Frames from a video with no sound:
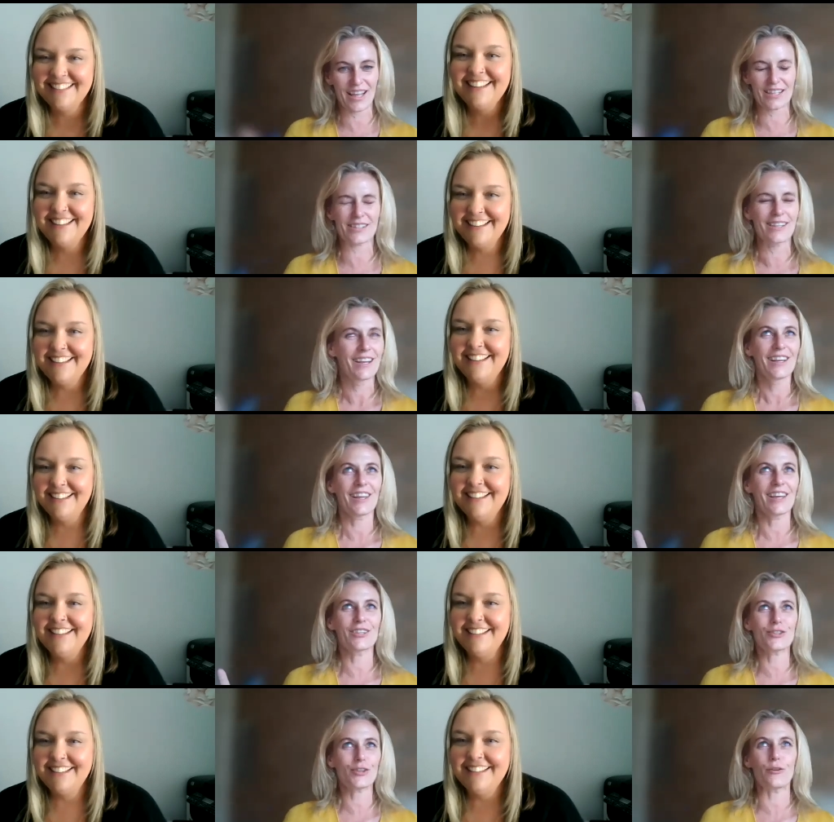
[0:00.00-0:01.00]
Speaker 1: That's
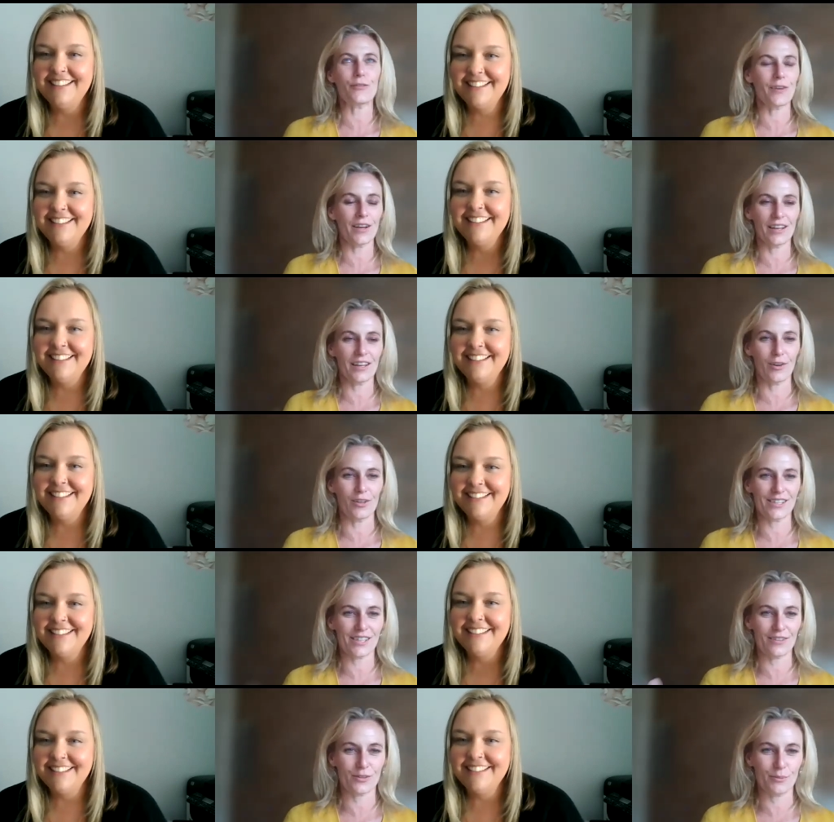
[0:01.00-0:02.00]
like so fun. It
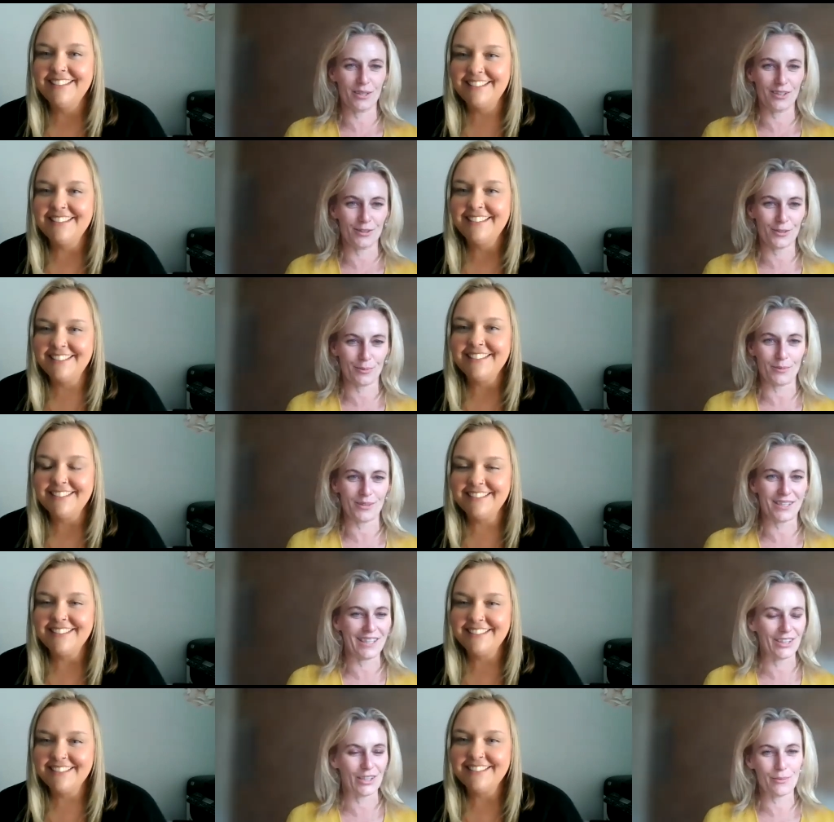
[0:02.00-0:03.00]
always gives me goosebumps
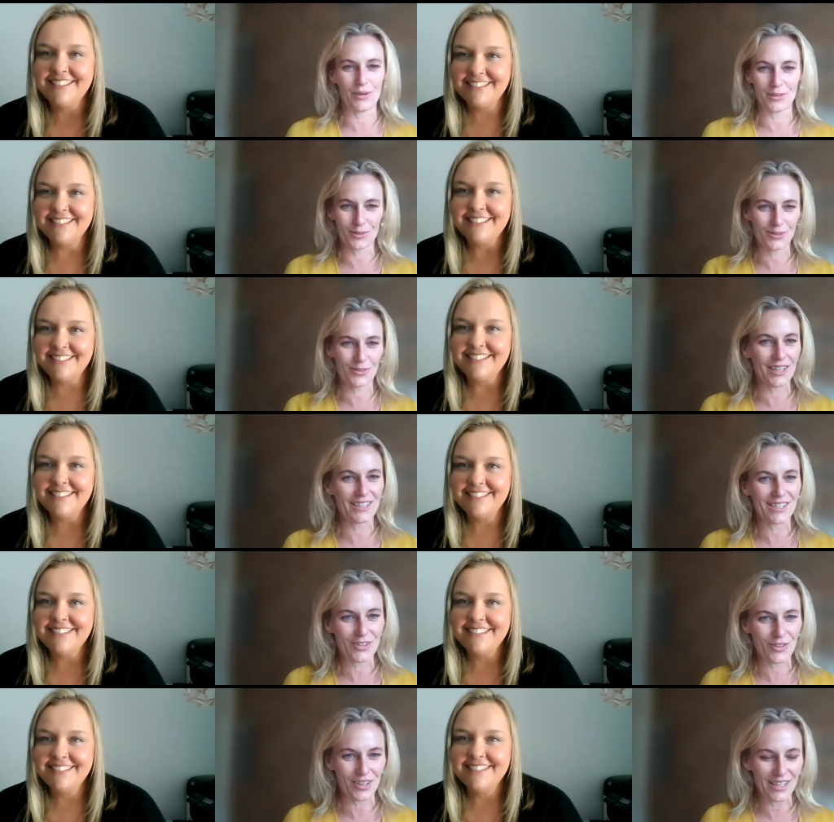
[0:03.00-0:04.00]
to hear about those great
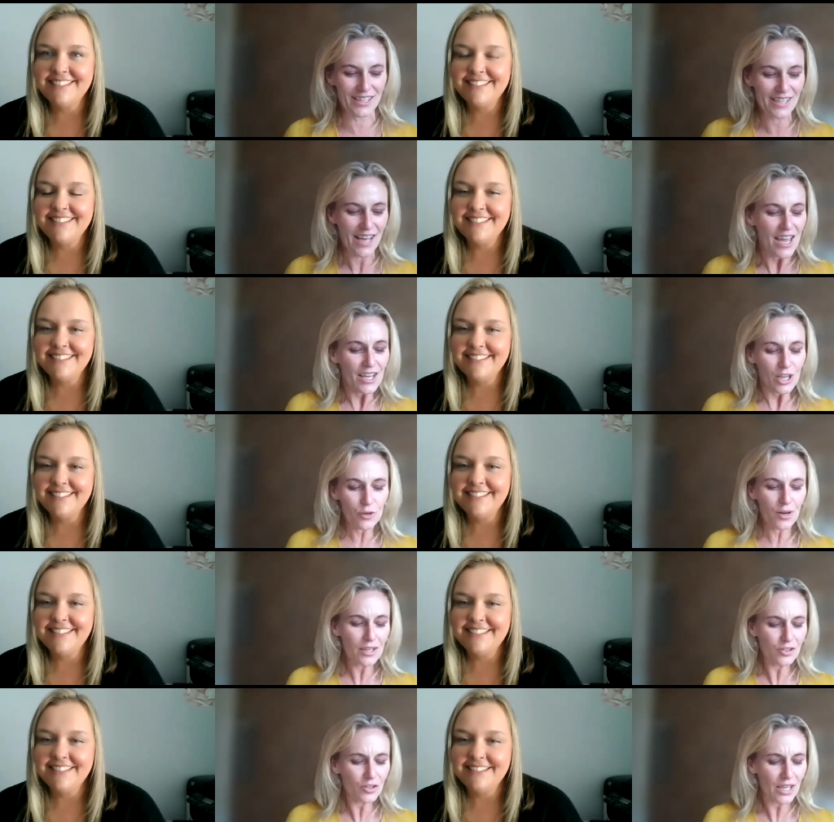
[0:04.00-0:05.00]
stories.
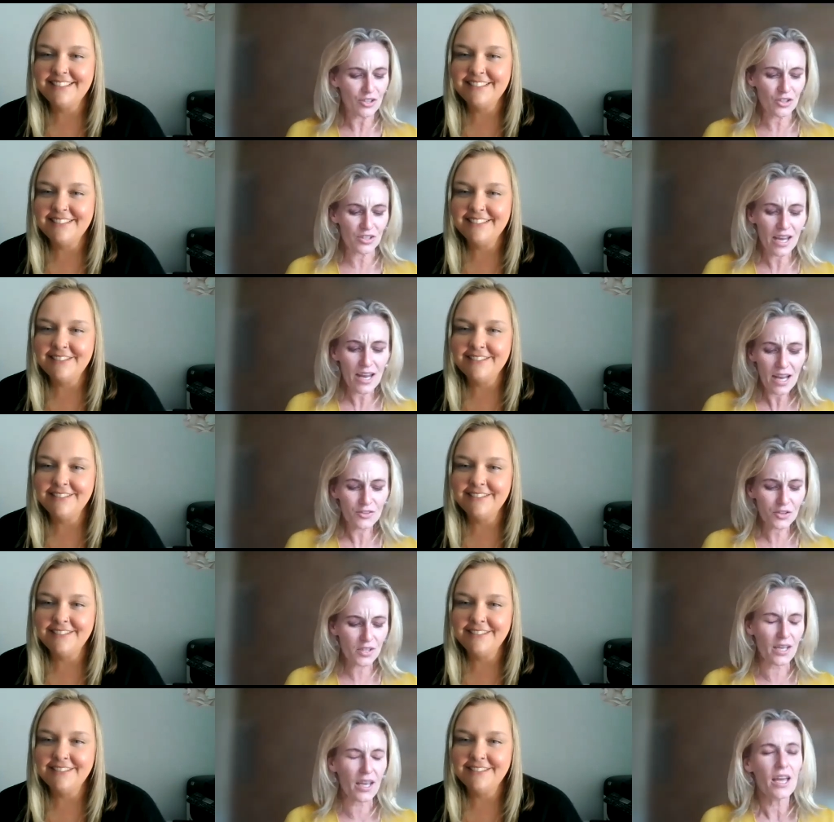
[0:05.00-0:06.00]
Congratulations. Hey,
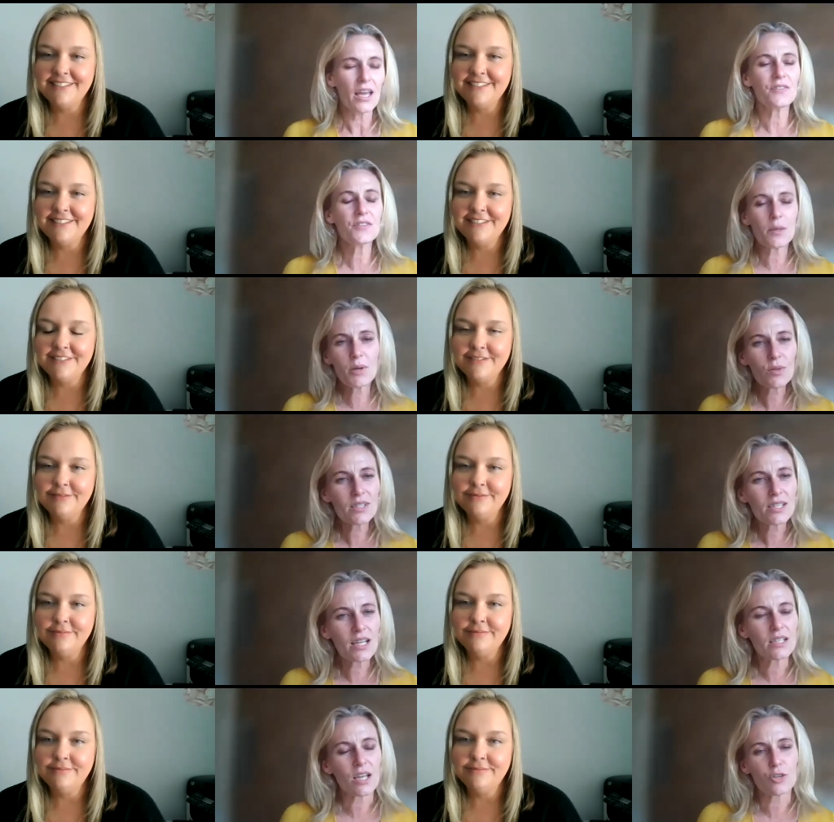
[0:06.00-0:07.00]
Ashley, if somebody wants
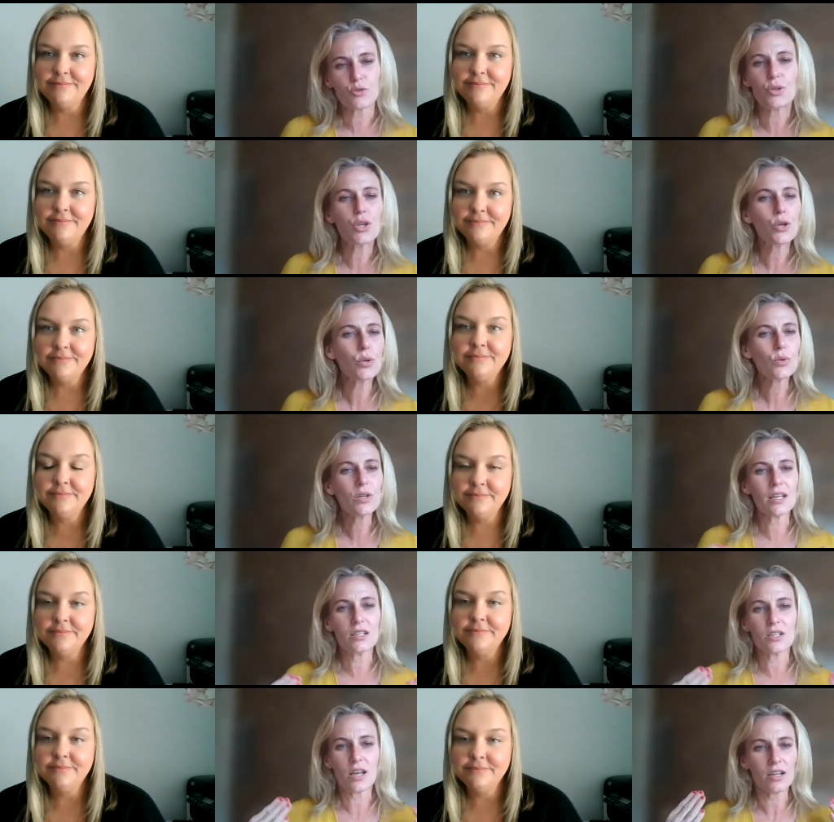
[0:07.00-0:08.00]
to get in touch with you, to
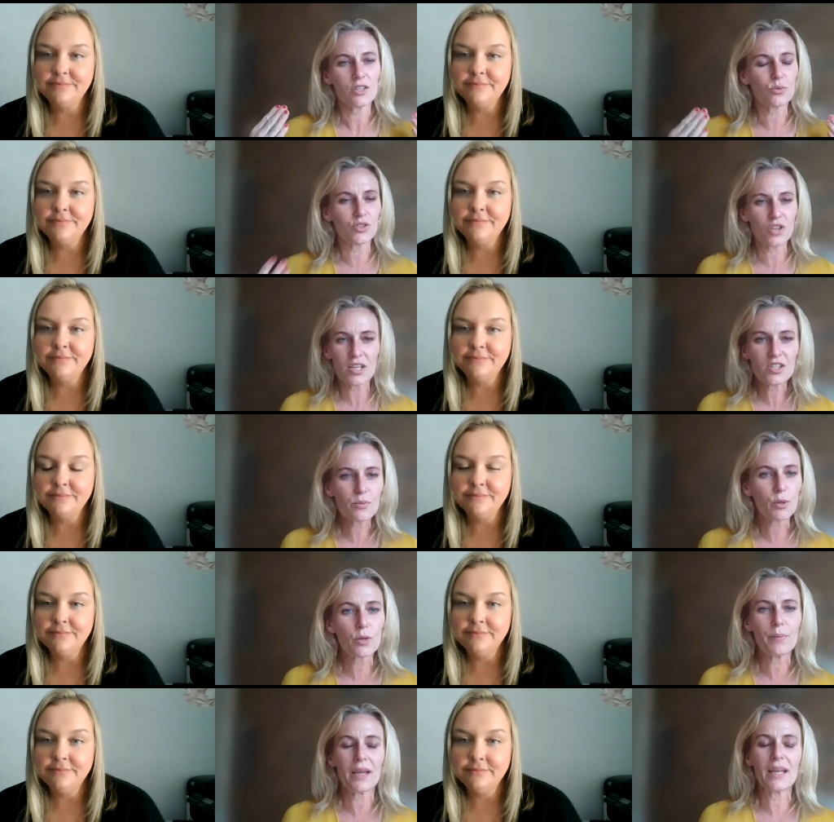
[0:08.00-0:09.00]
get in touch with J's
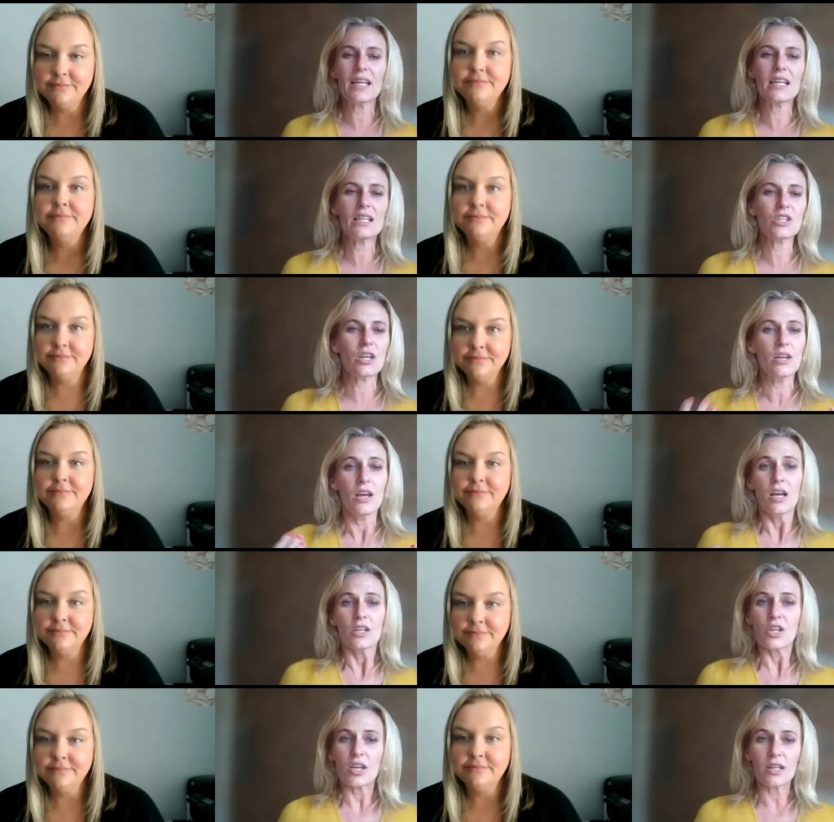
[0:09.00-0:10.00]
Superb Painting, to
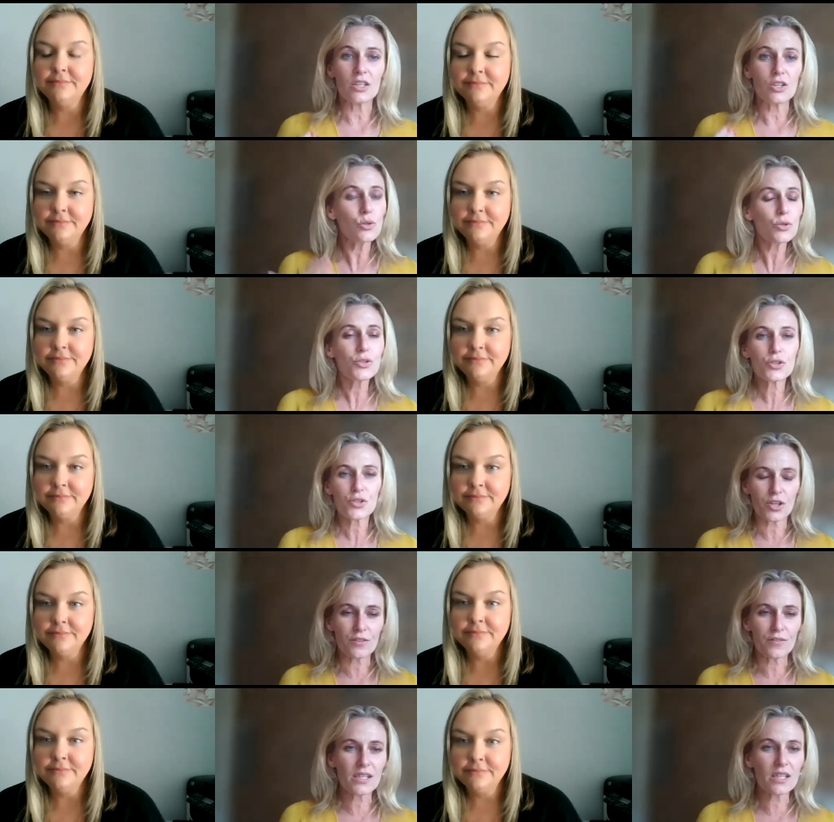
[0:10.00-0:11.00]
use your
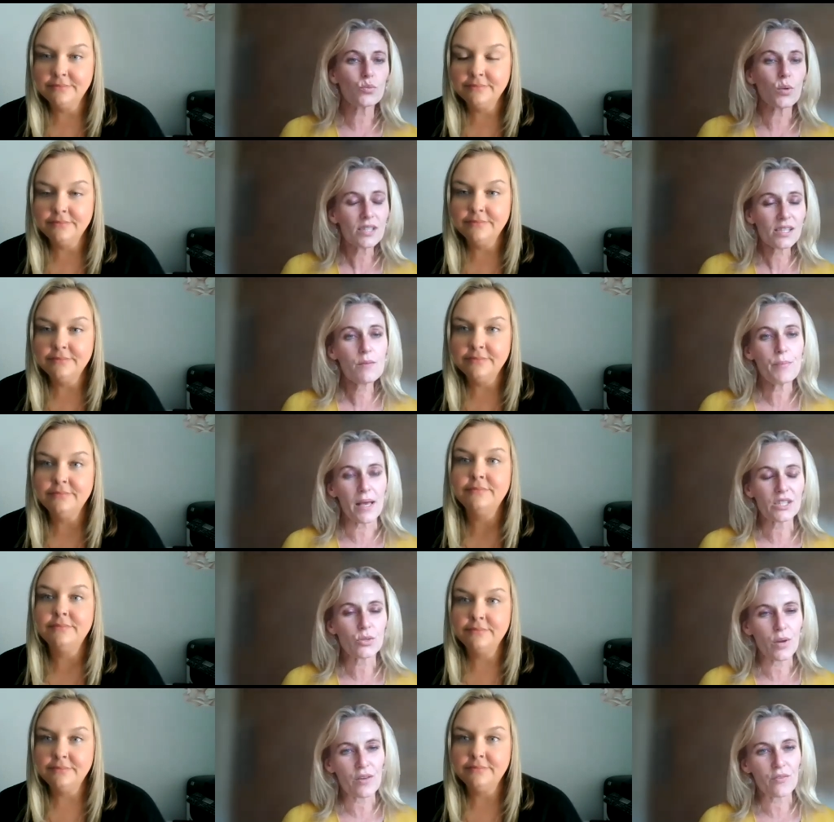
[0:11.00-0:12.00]
services, what's the
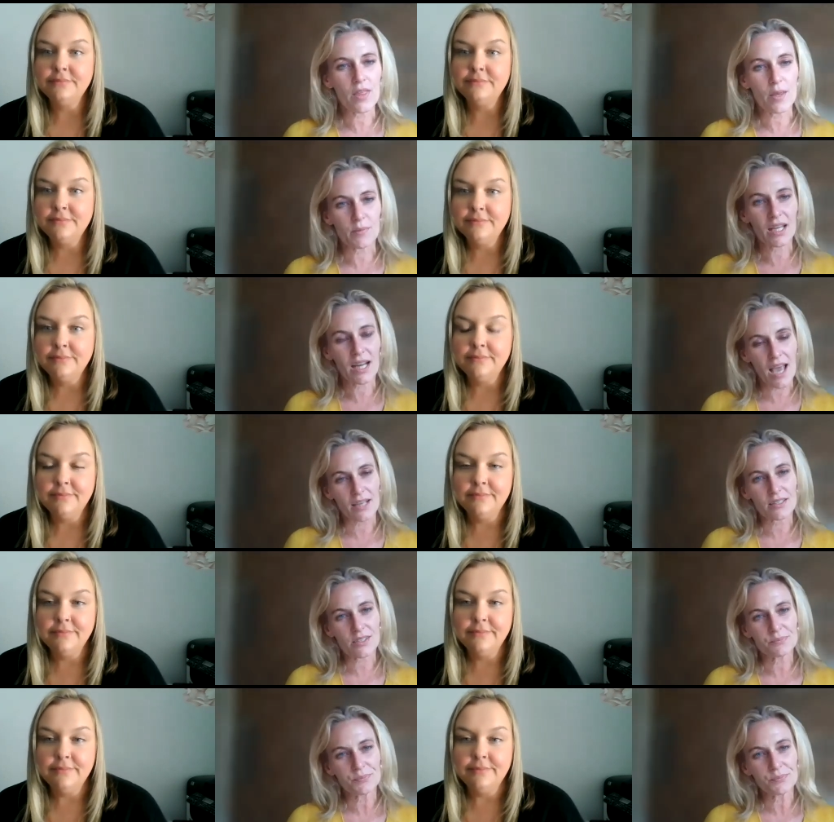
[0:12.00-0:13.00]
best way for them to
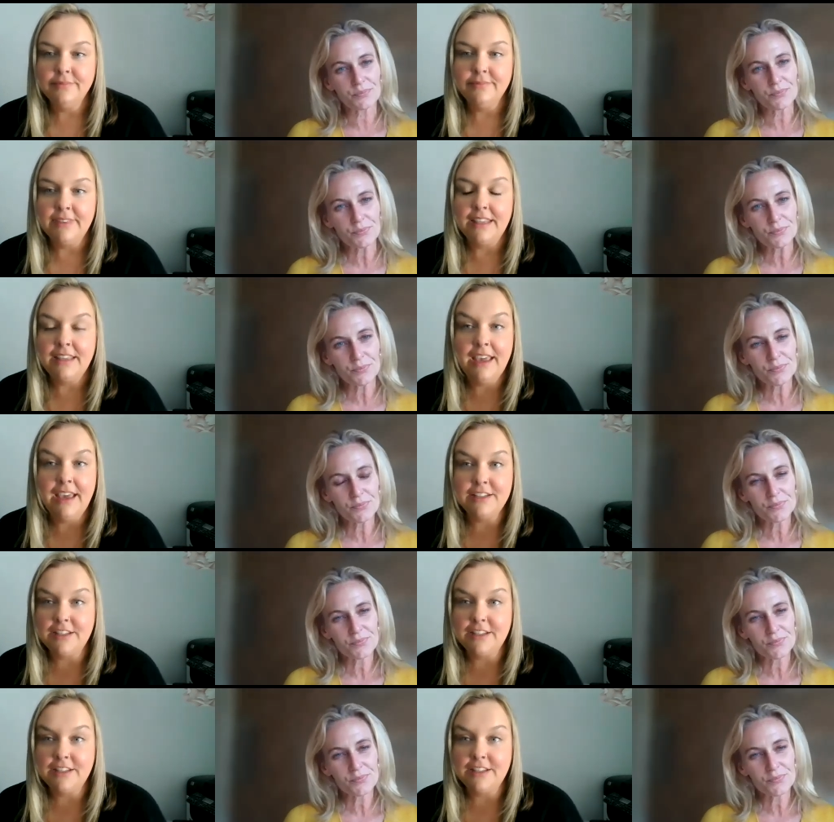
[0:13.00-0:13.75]
connect? Yeah,